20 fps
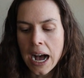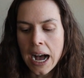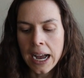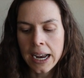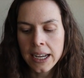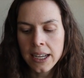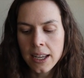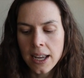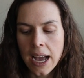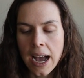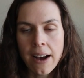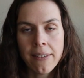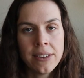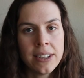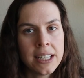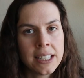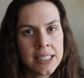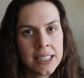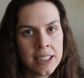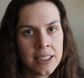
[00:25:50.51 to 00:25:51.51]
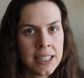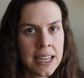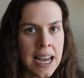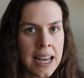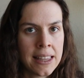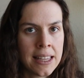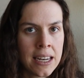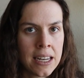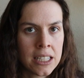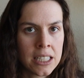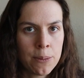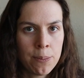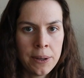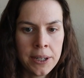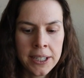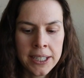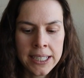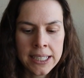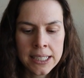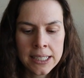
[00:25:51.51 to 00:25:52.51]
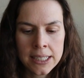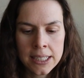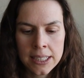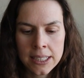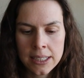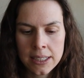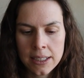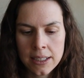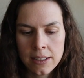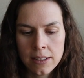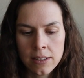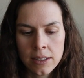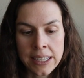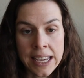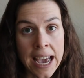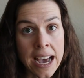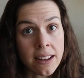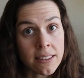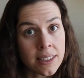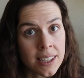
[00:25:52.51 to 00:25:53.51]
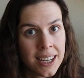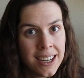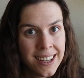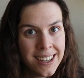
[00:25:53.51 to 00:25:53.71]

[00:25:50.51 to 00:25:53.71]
I haven't necessarily had that experience yet.